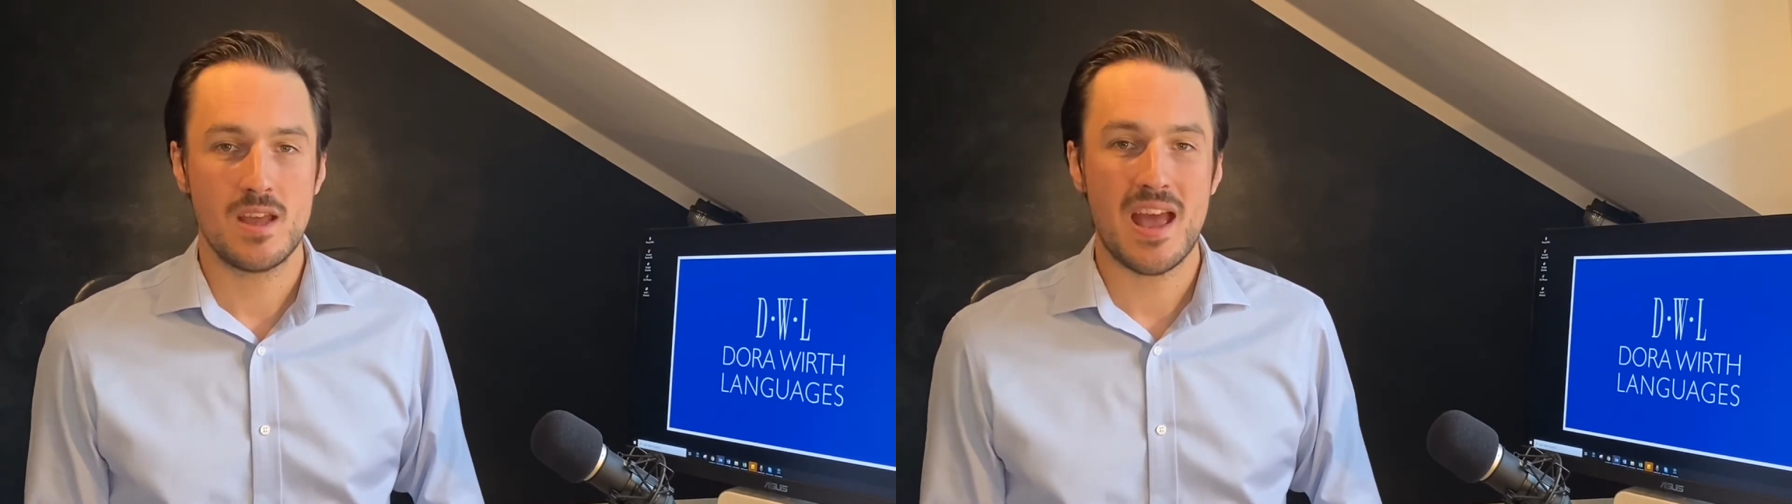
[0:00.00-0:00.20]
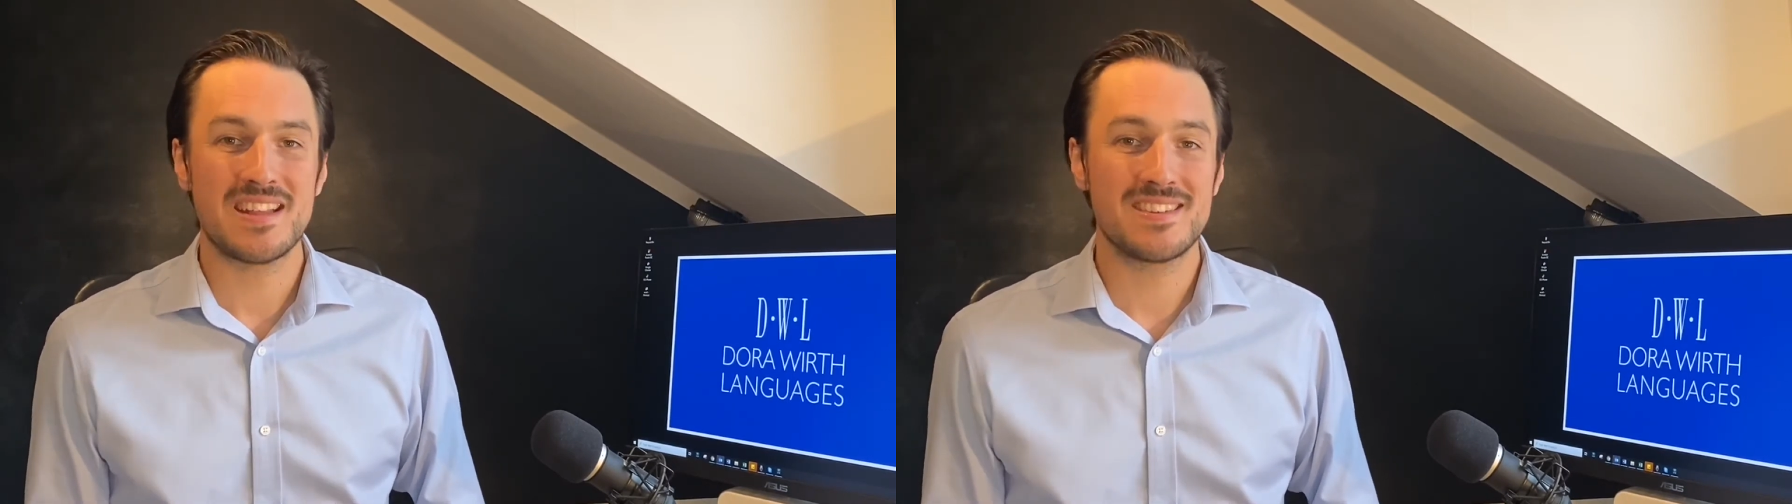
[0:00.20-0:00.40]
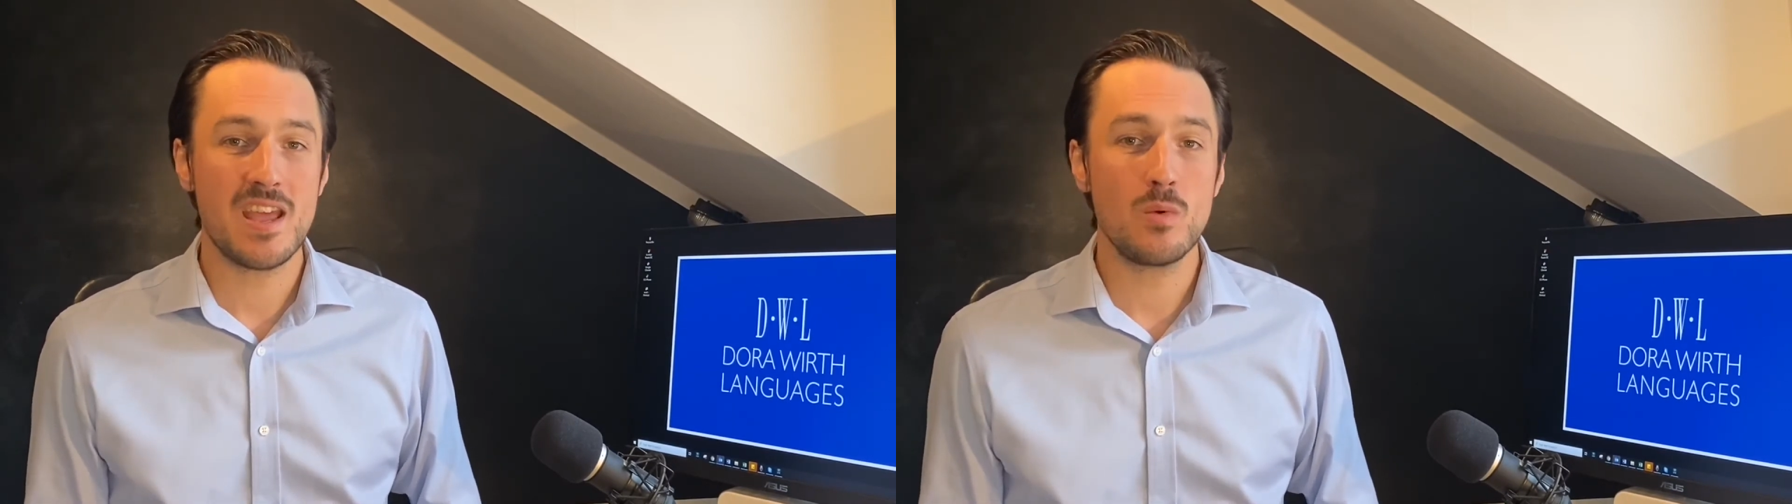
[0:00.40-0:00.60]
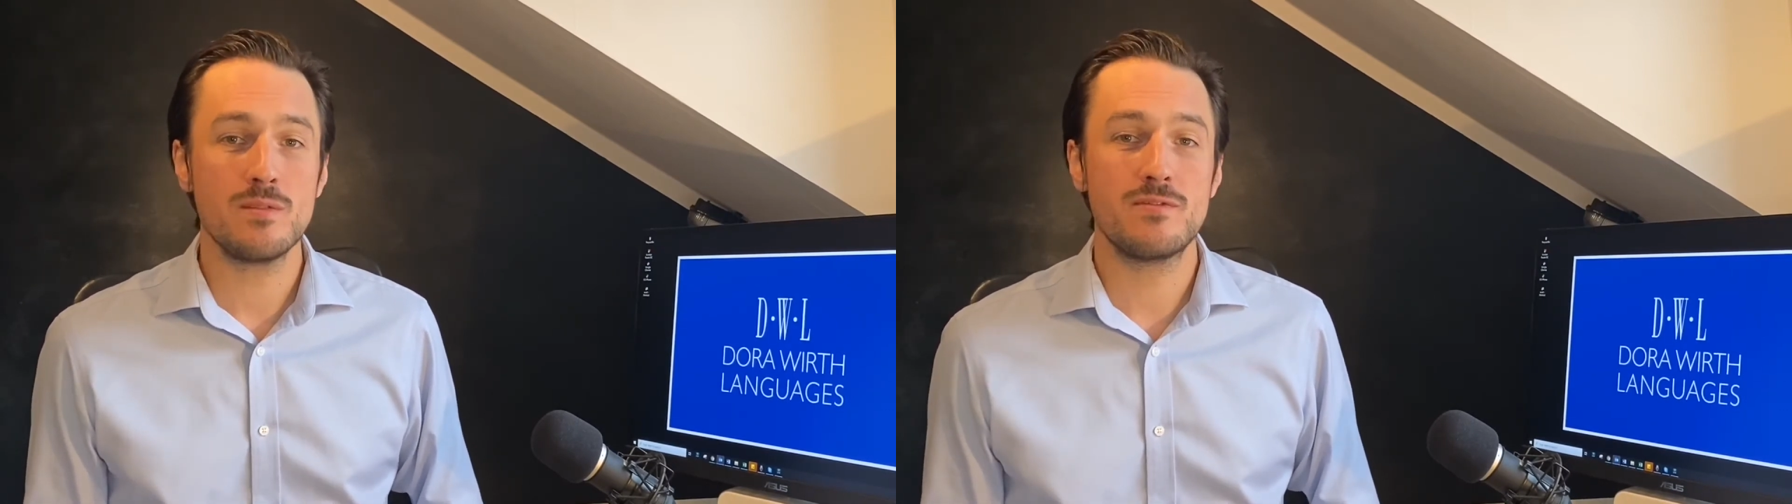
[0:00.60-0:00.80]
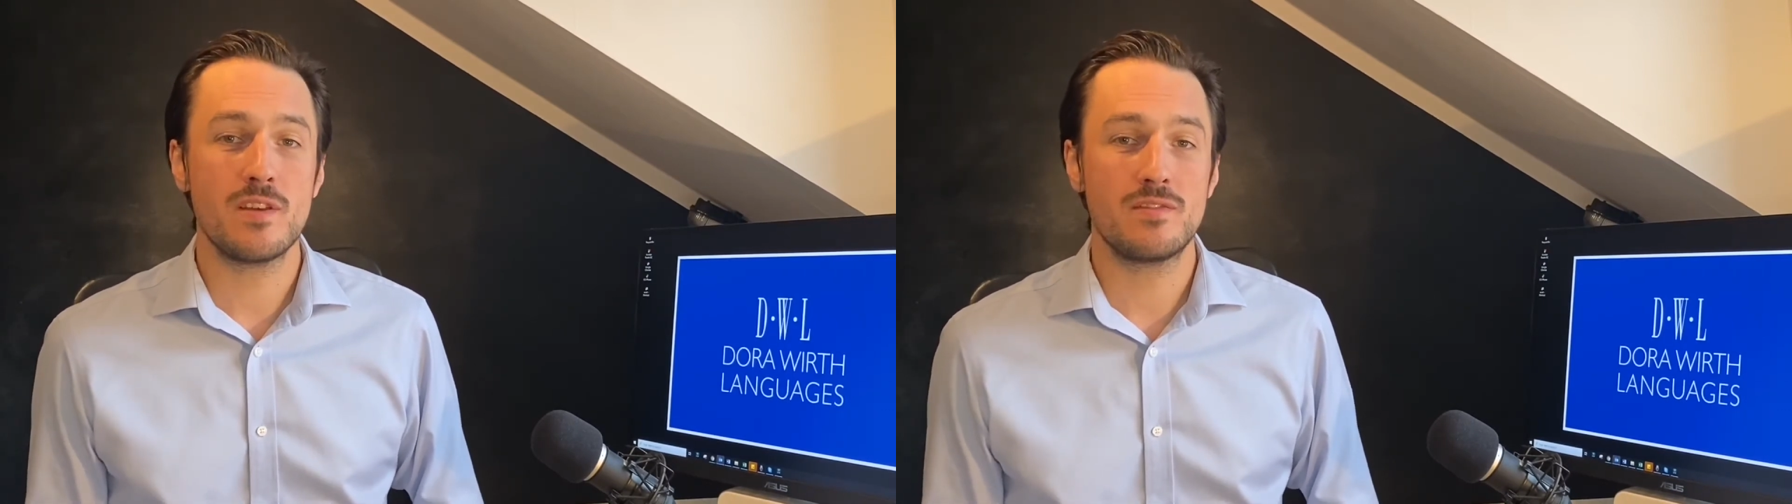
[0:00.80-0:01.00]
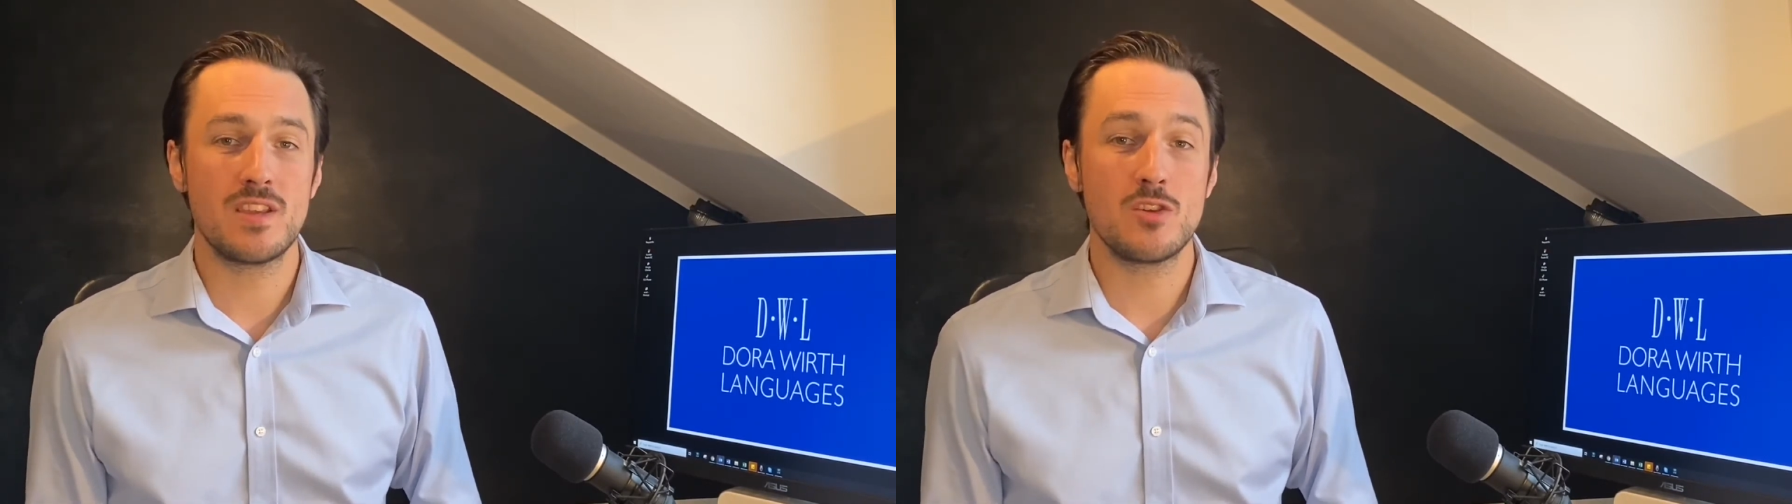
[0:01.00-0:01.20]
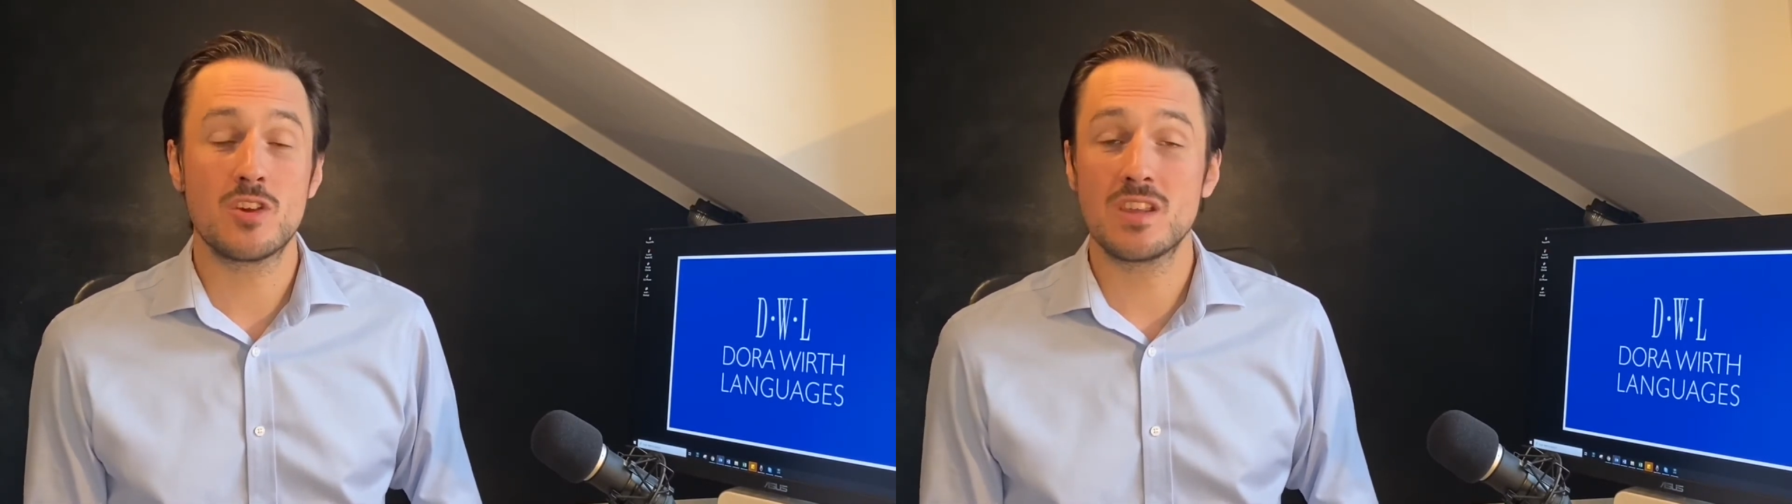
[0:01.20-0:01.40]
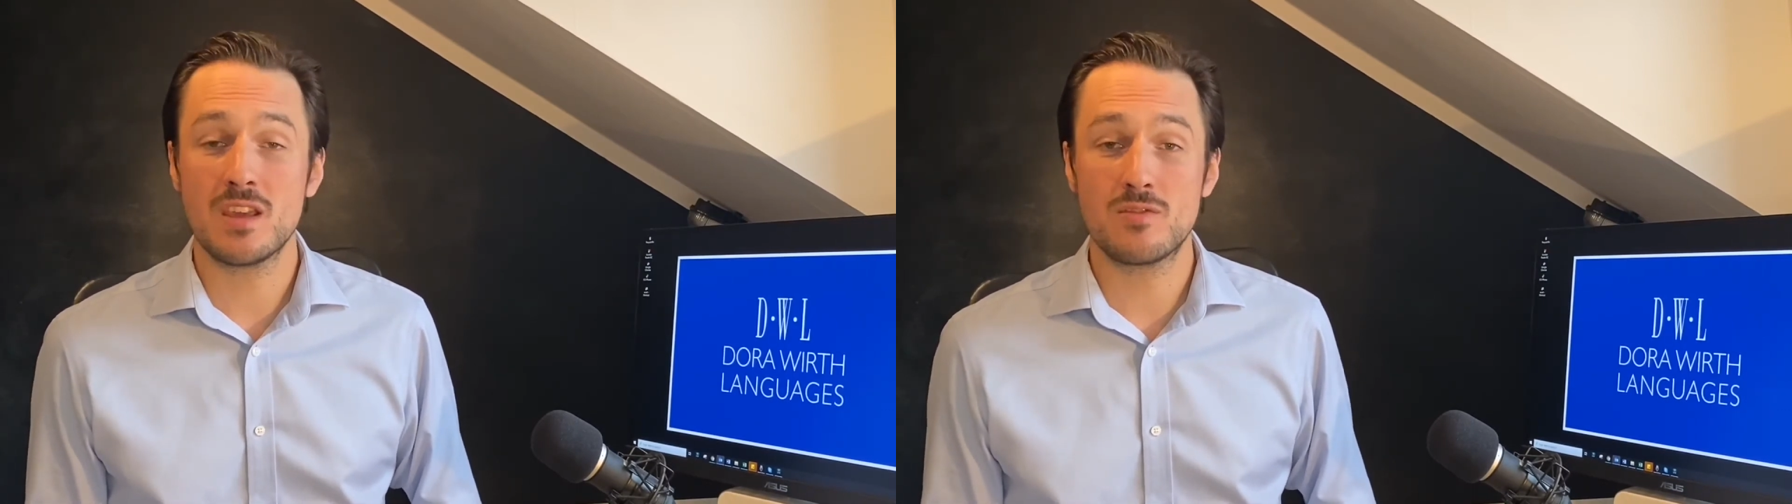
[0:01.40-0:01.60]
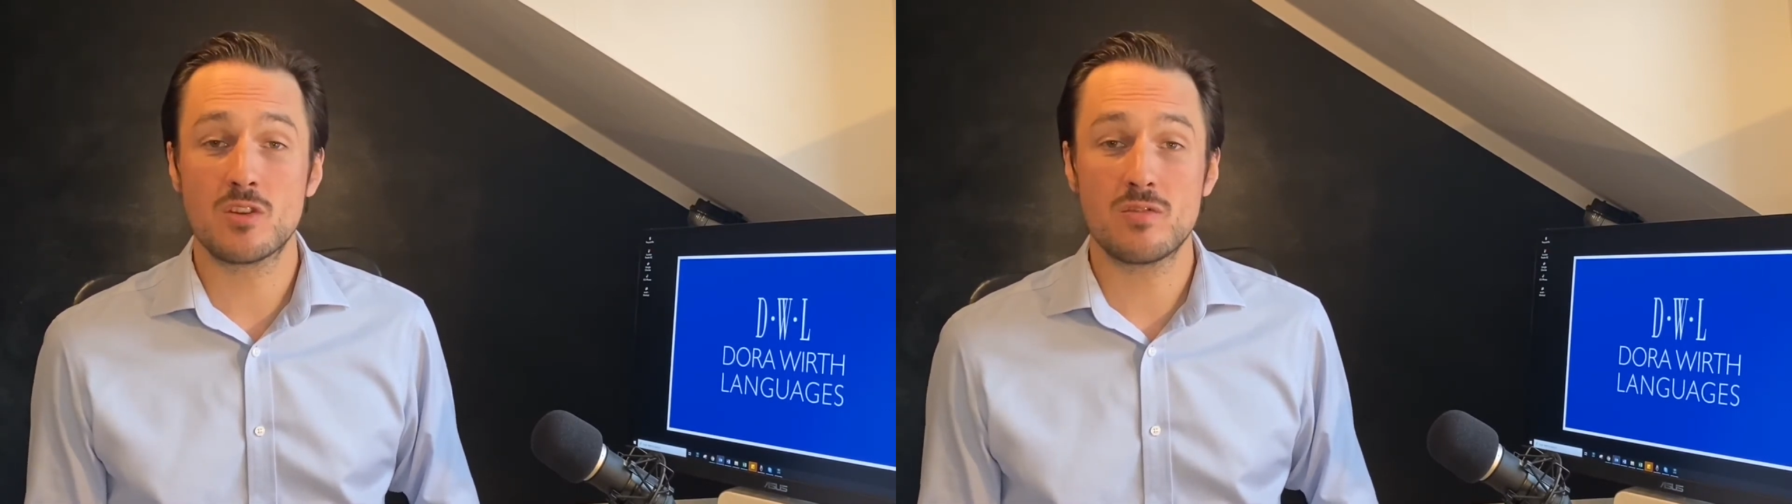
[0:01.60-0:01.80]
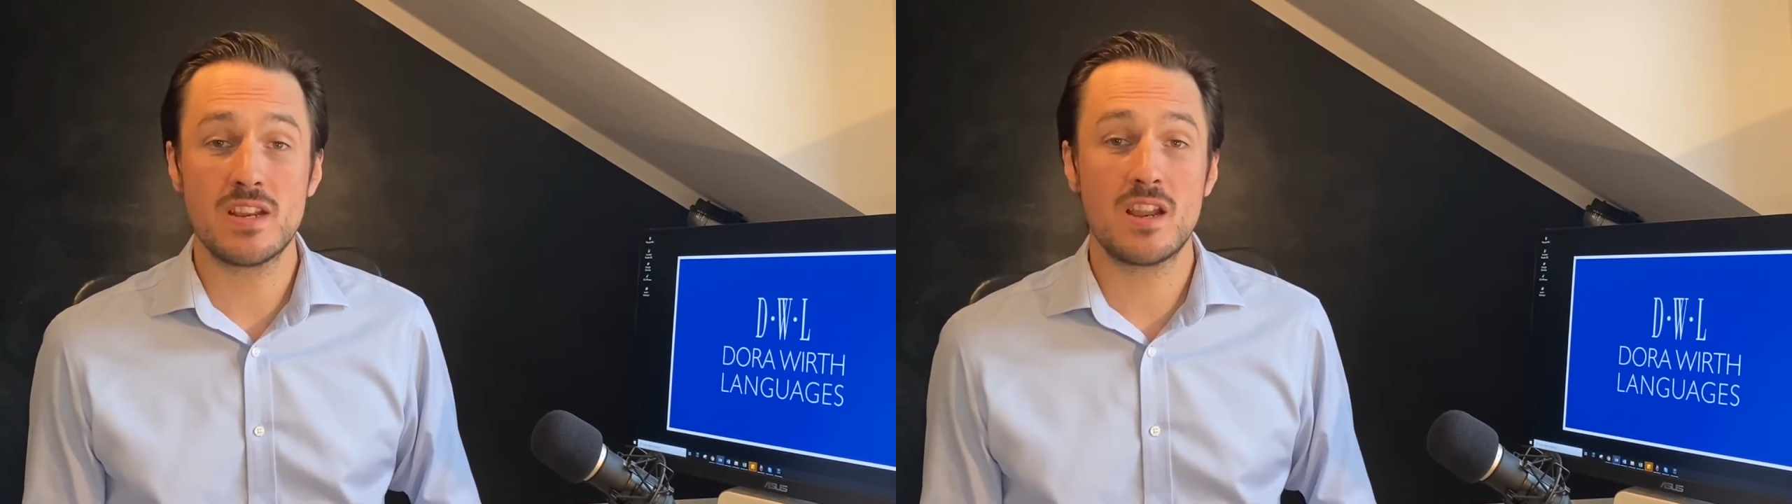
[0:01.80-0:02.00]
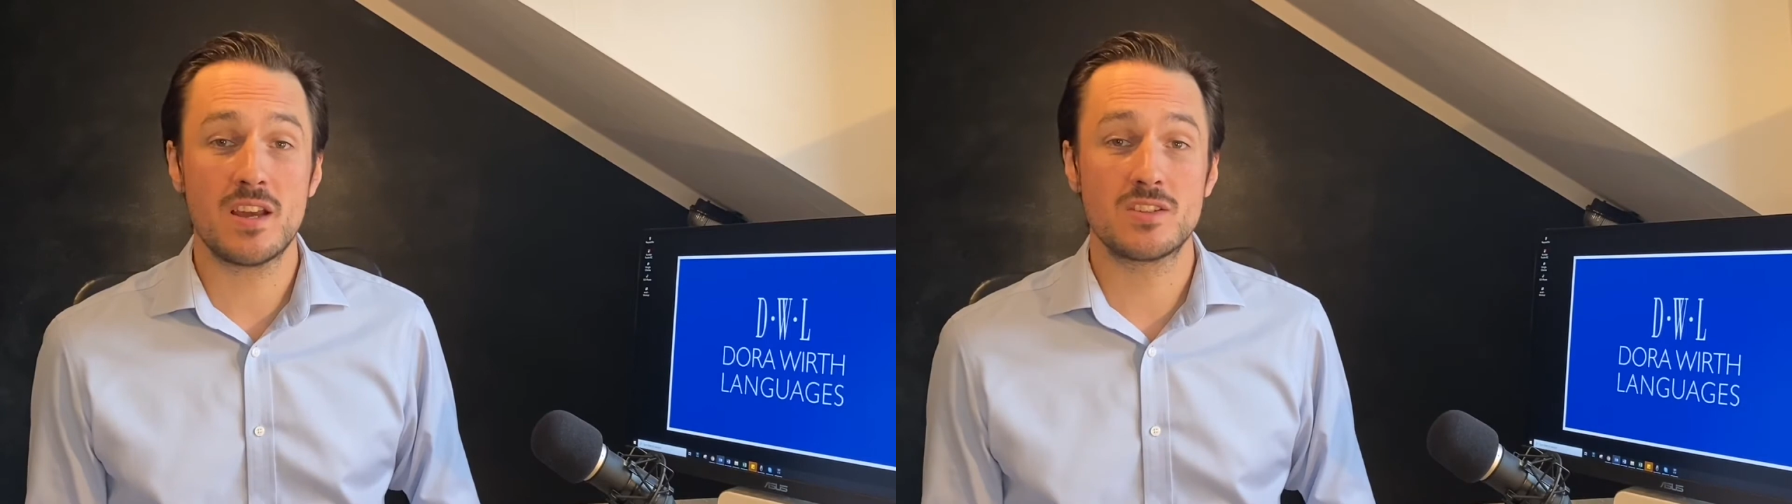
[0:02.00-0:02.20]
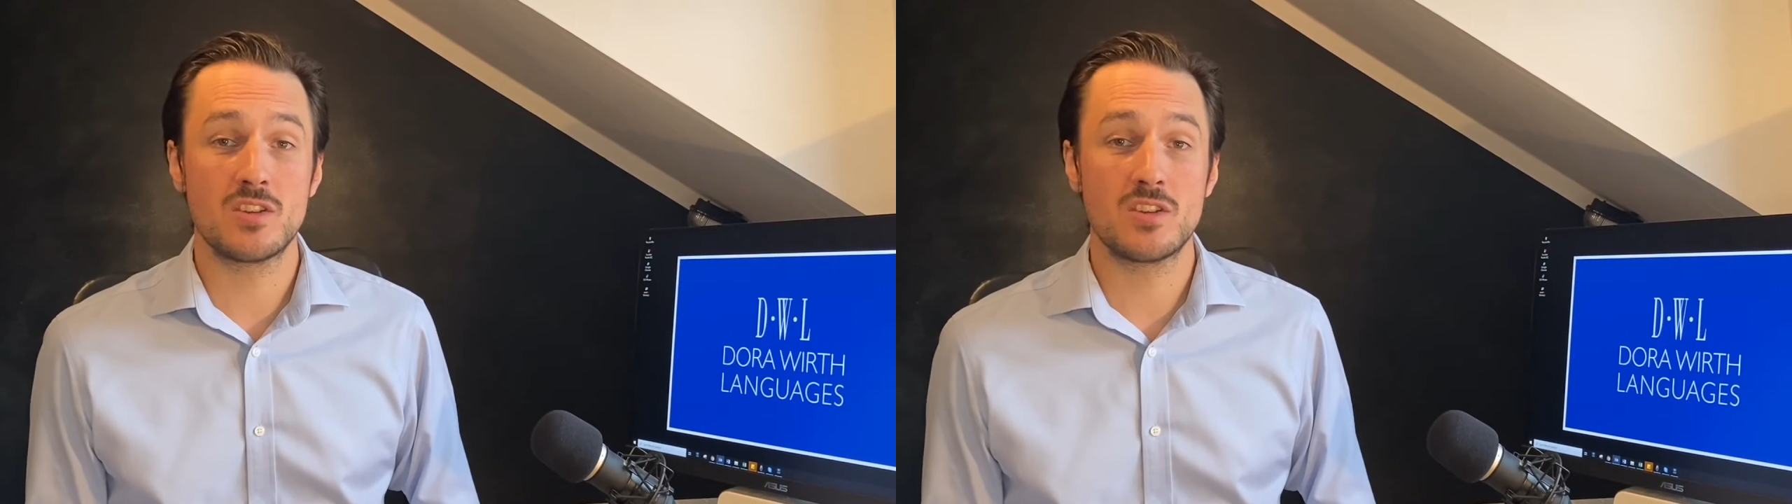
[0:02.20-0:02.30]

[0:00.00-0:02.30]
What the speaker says: At day 150, you can give the green light